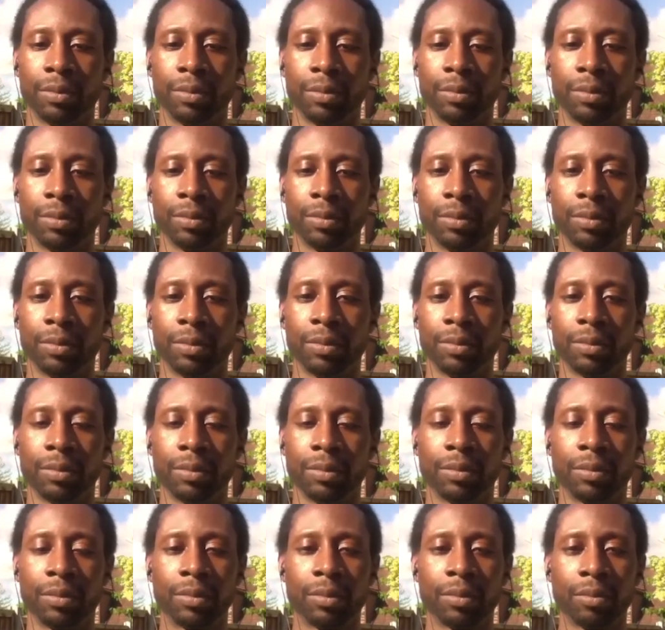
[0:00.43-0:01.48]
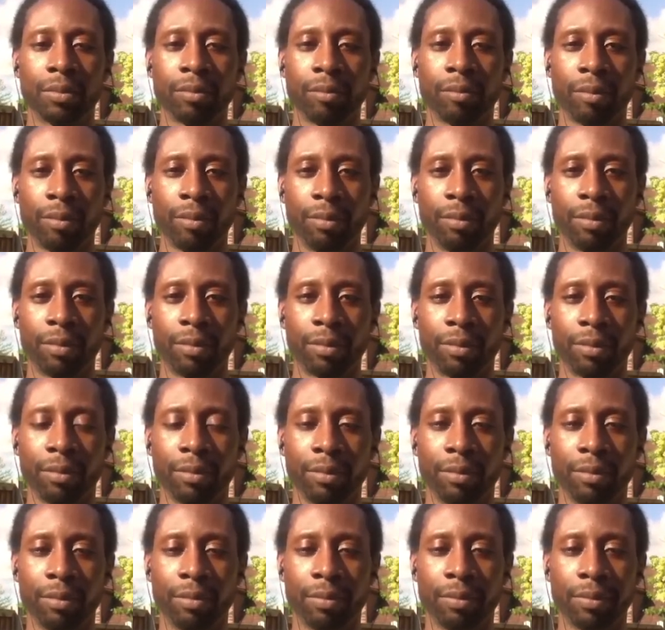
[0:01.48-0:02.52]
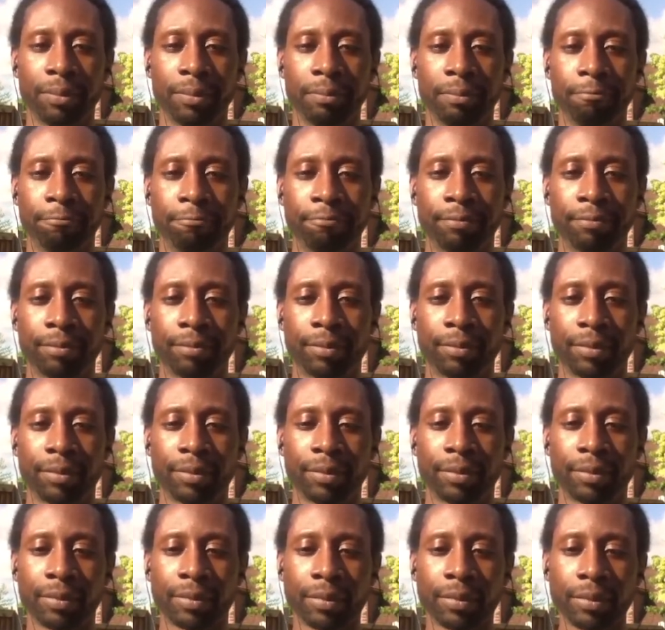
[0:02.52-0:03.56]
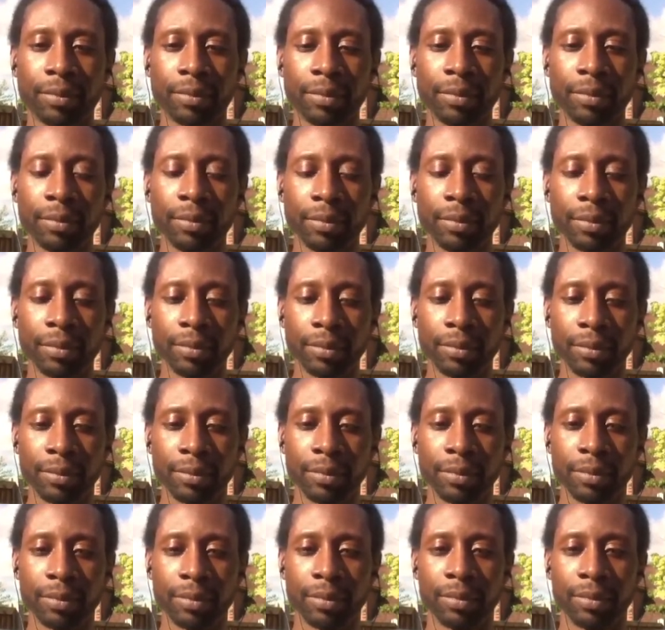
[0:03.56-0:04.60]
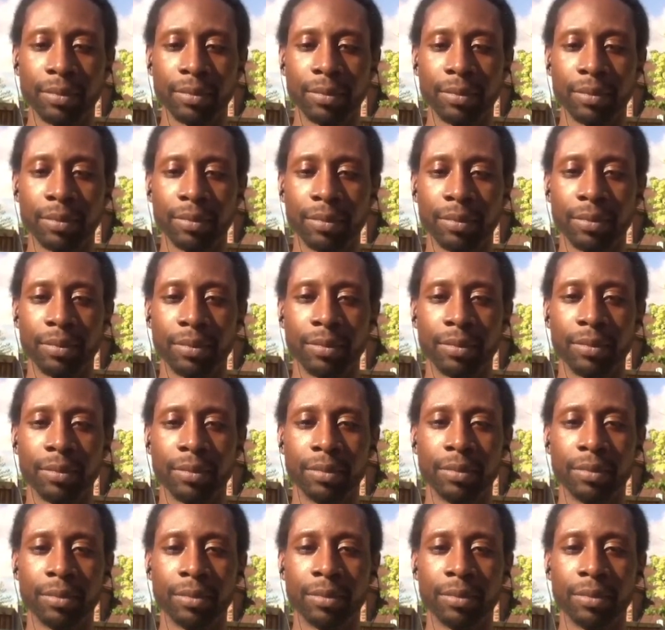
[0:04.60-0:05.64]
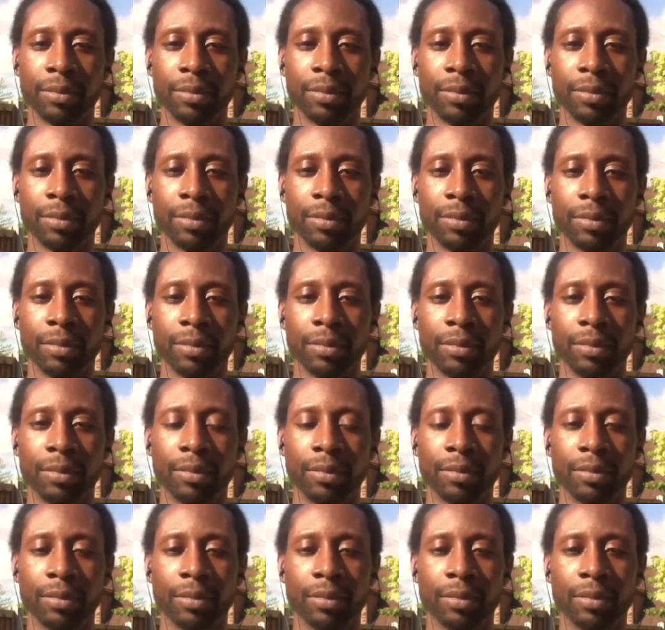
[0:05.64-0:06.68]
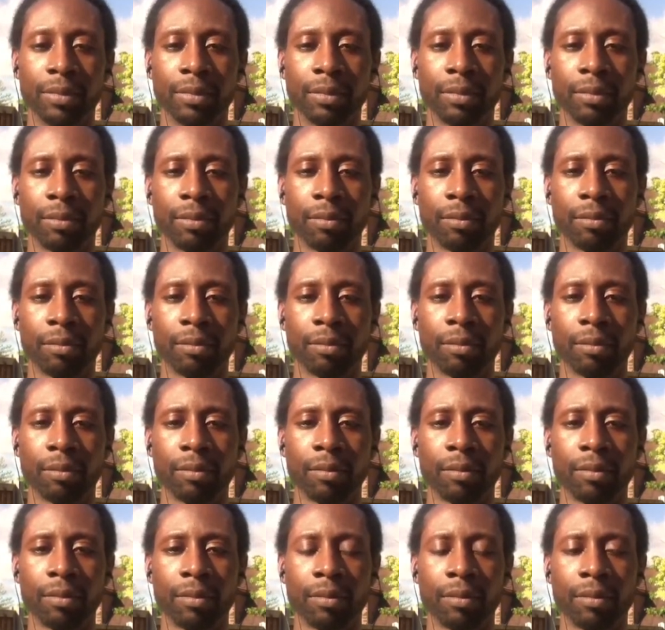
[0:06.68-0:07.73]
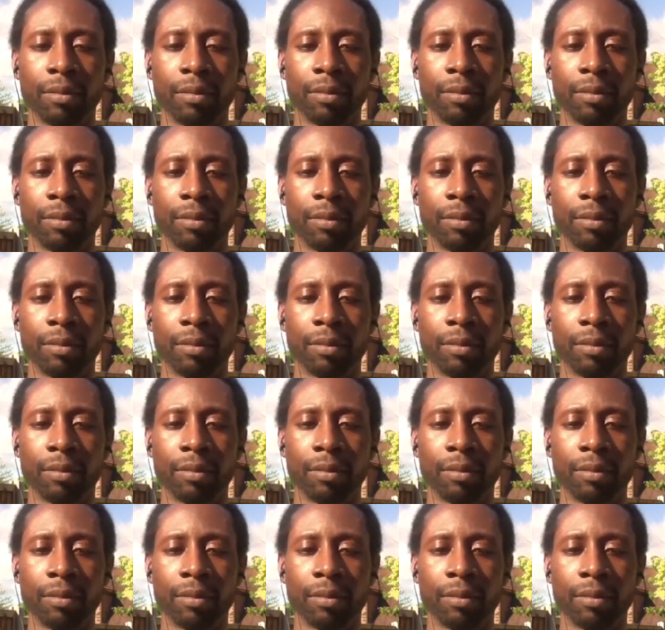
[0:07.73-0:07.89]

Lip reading: No words are spoken by the person on screen.